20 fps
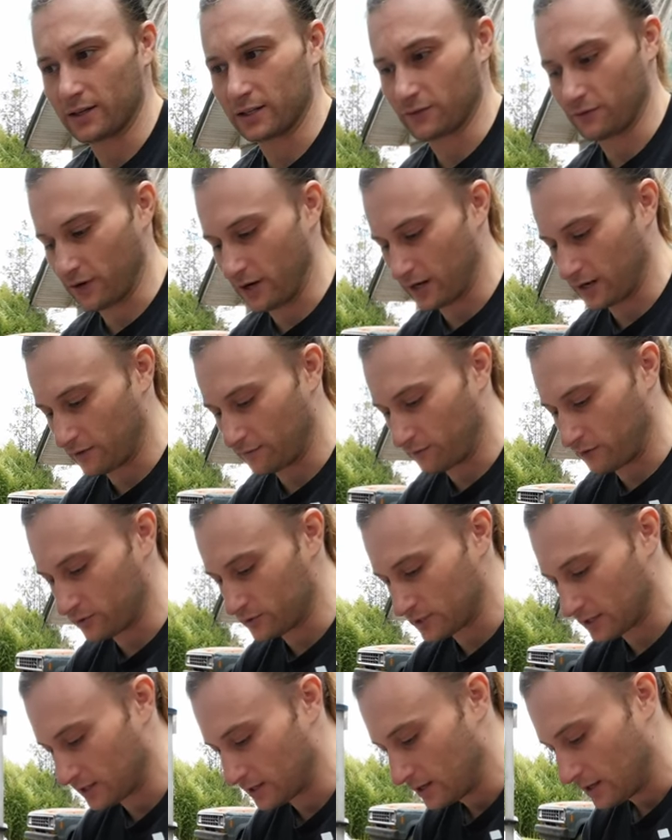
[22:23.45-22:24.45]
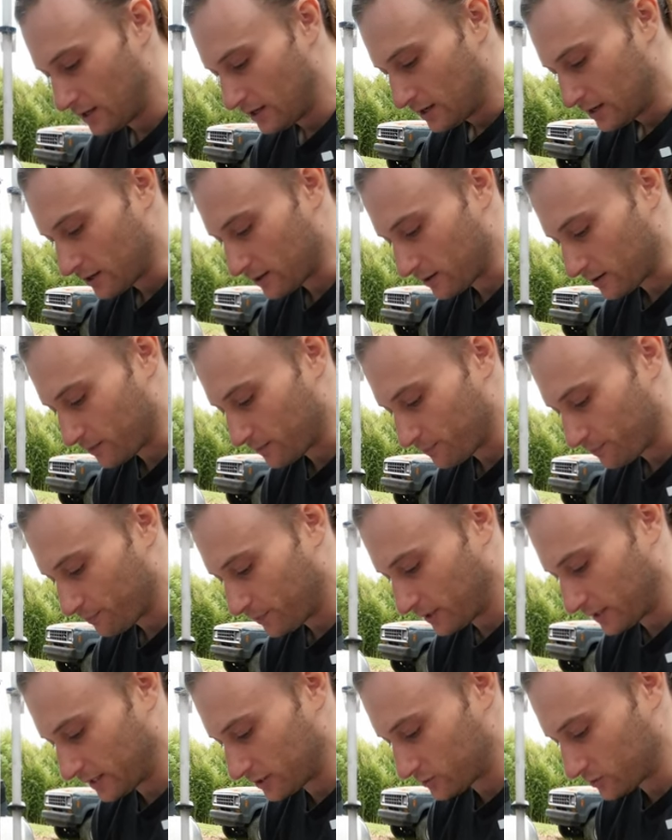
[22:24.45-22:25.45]
It's very confusing, um,
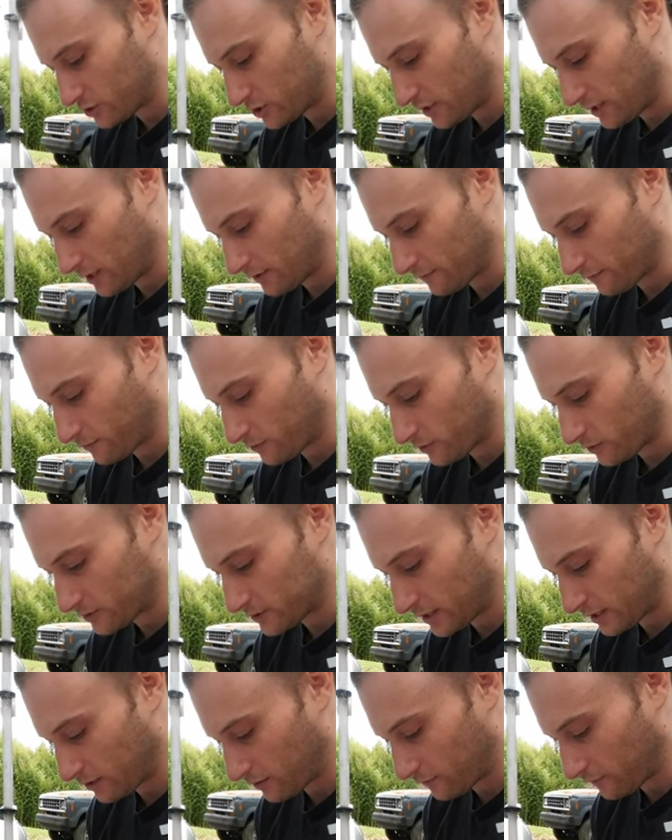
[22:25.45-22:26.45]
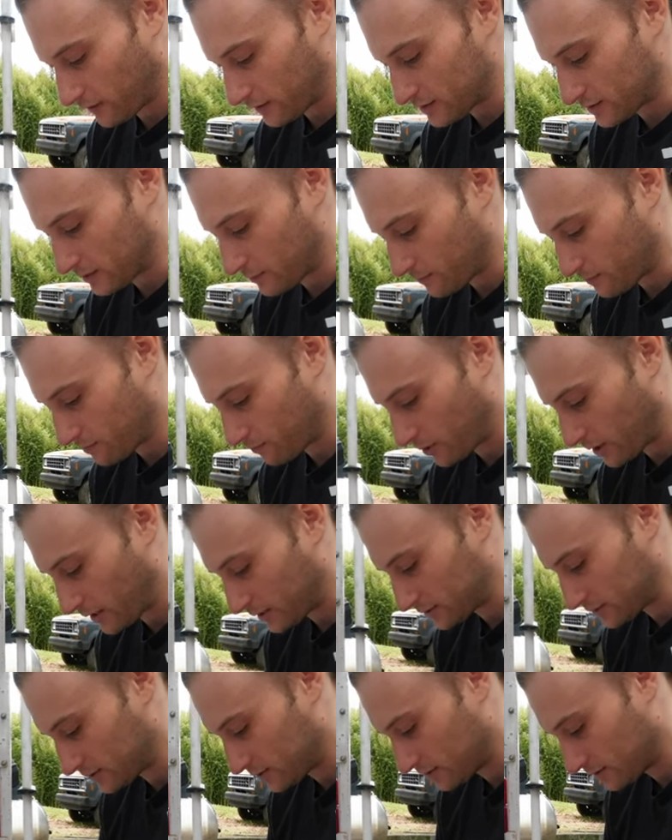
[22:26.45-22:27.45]
but that's what you get for sacrificing
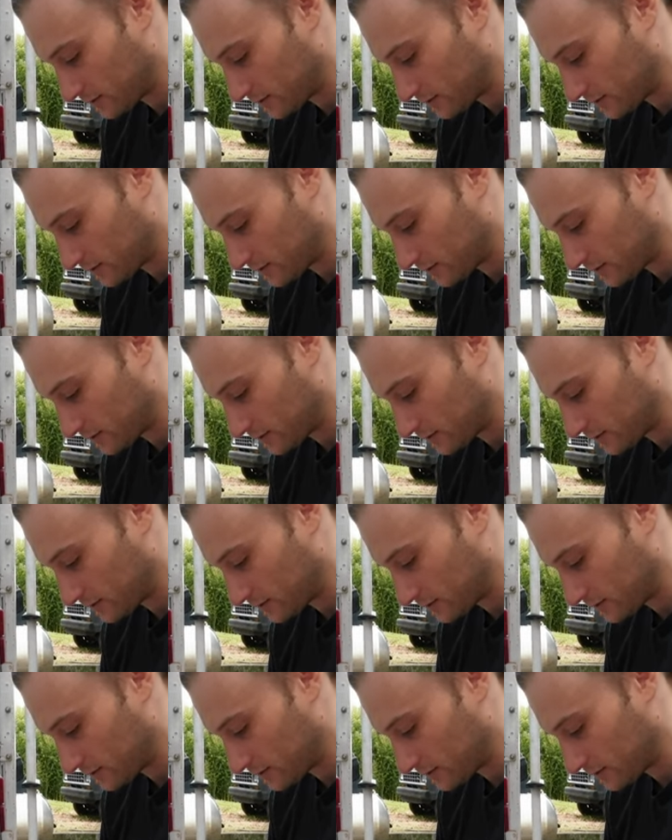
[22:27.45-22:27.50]
price.